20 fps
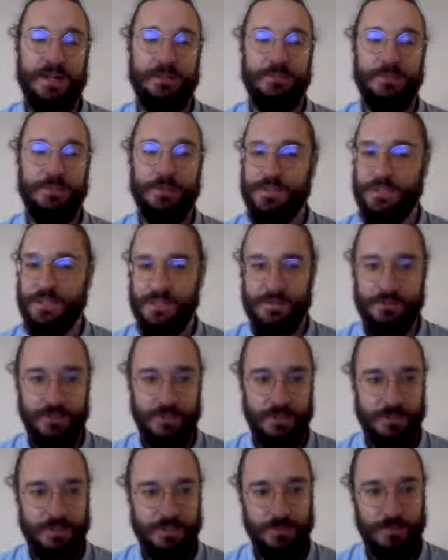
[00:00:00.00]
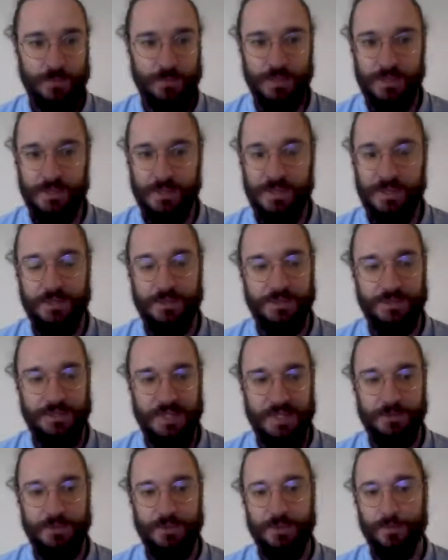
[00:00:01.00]
First things first, we're going to
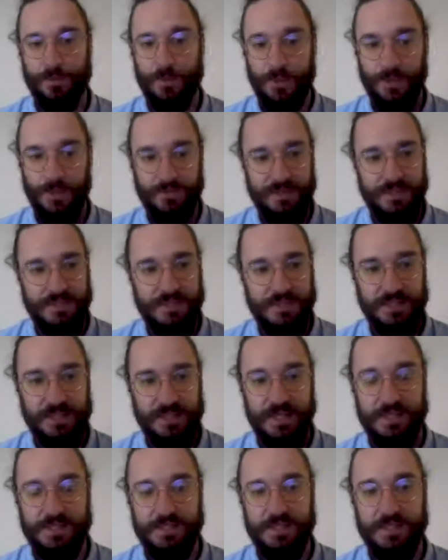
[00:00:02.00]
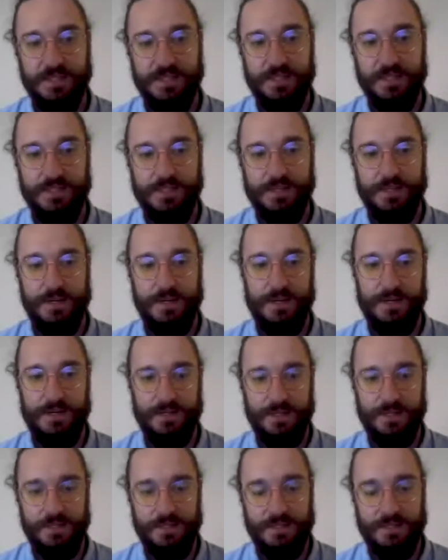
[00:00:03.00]
understand what the role of SDKs is on
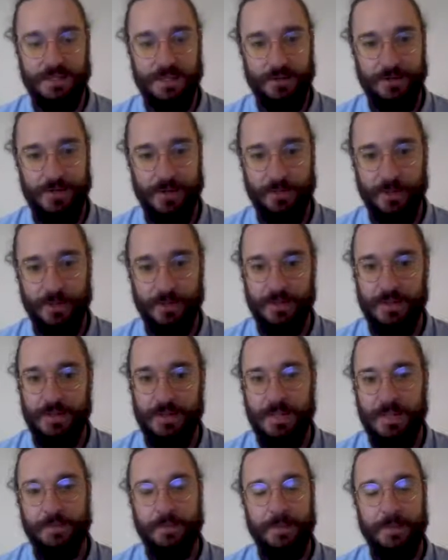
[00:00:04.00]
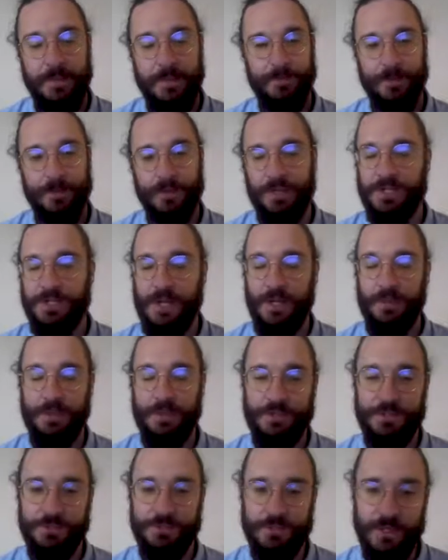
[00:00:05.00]
the Stellar network. Then we're going to talk
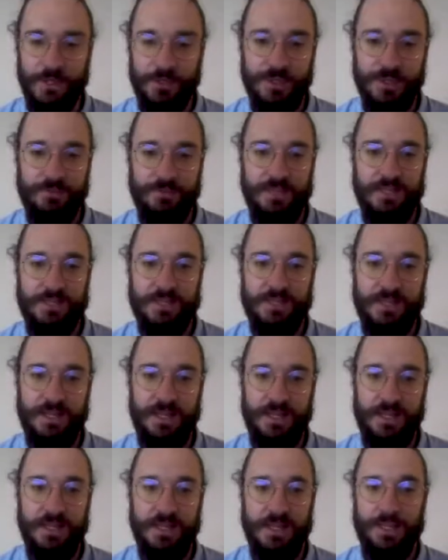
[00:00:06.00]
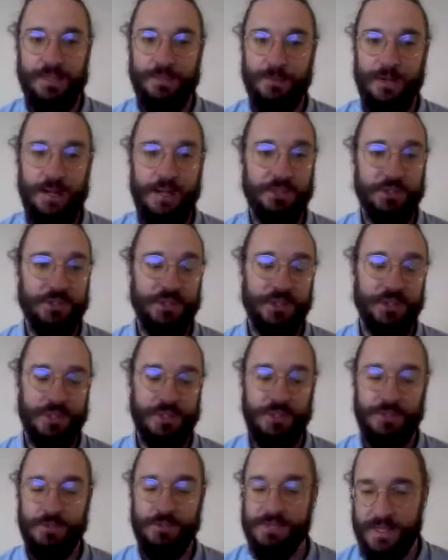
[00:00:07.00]
about the structure of an SDK, and then we're actually going
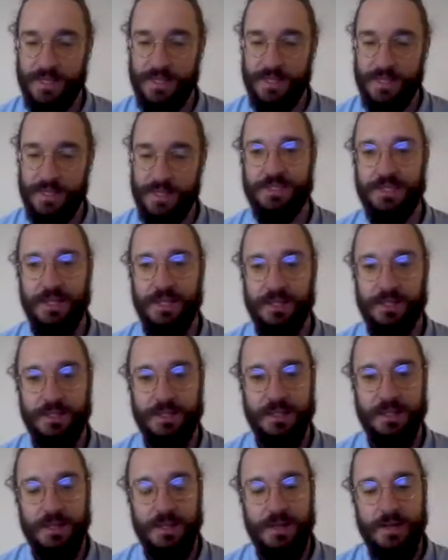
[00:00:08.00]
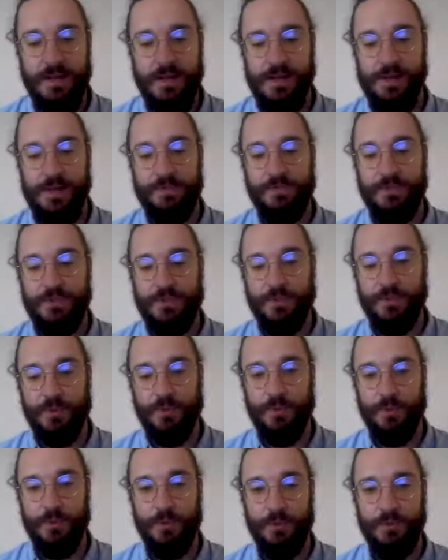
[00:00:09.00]
to use that understanding
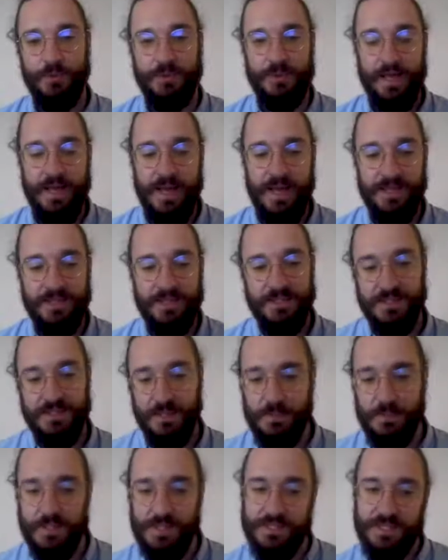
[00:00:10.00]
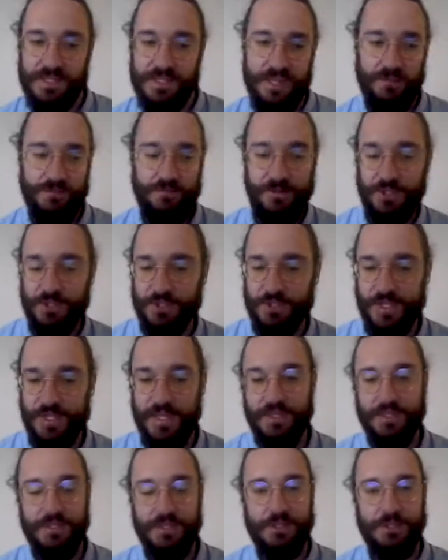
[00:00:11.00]
to add snippets and
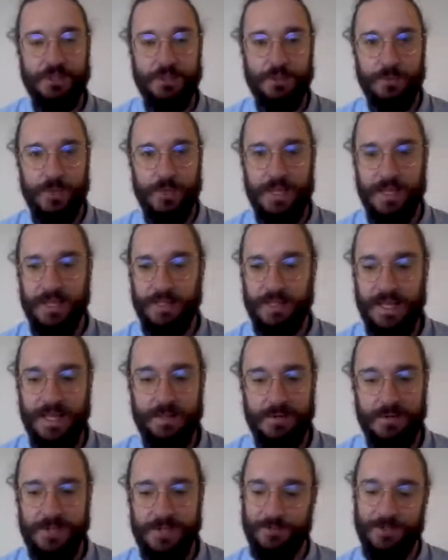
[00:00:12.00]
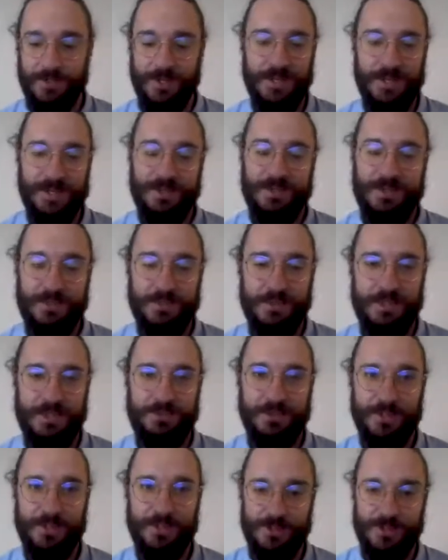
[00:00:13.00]
functionality to a game I've created
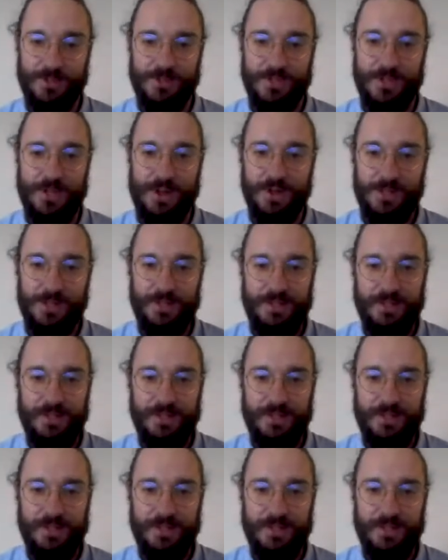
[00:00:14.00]
specifically for this talk.